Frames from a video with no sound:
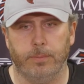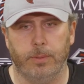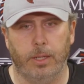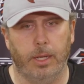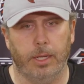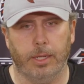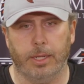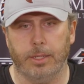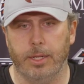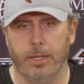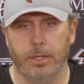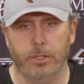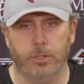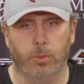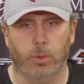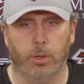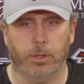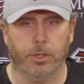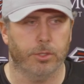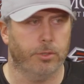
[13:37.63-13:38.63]
Uh, continues to
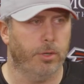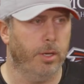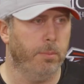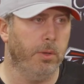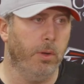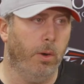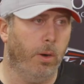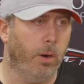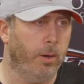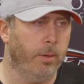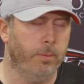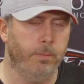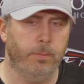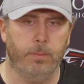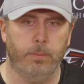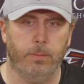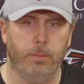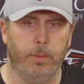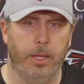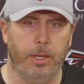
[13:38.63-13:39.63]
work extremely hard
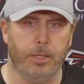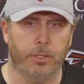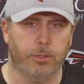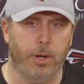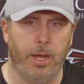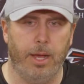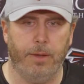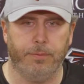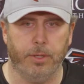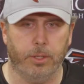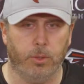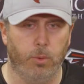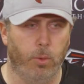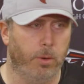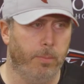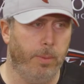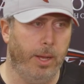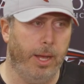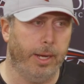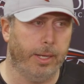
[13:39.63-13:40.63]
at his craft at
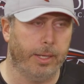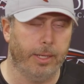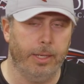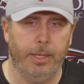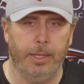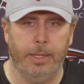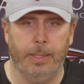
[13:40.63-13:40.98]
quarterback.